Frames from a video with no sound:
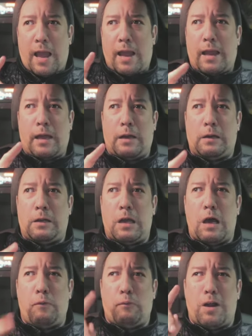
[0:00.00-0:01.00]
and
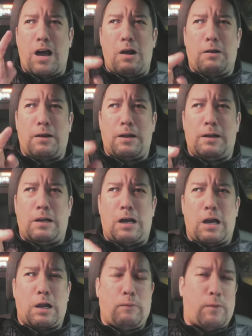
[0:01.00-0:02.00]
I'm not going to
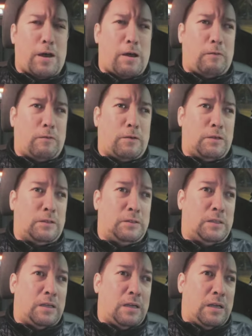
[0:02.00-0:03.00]
talk about
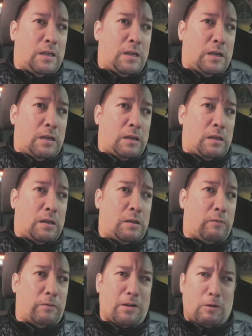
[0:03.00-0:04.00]

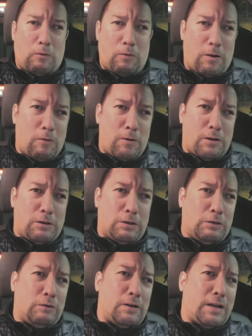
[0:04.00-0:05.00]
the Aurora
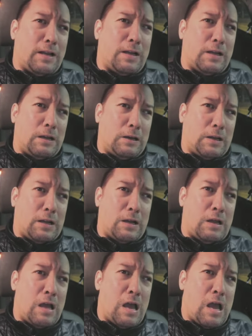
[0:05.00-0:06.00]
shooting and
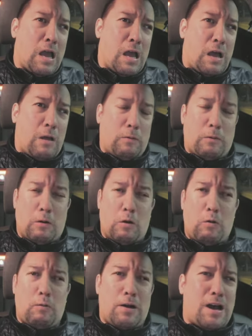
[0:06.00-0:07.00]
the
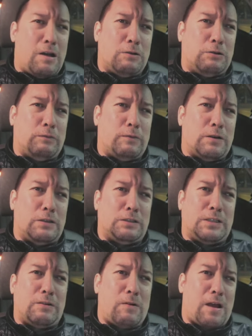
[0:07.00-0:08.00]
whole
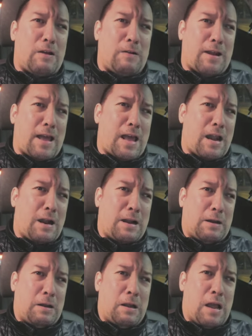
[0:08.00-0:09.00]
controversy around
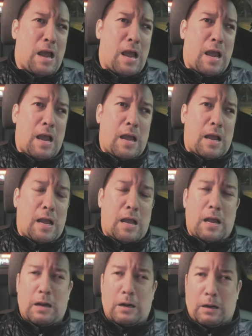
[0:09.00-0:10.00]
that
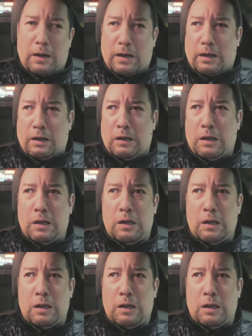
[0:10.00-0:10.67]
and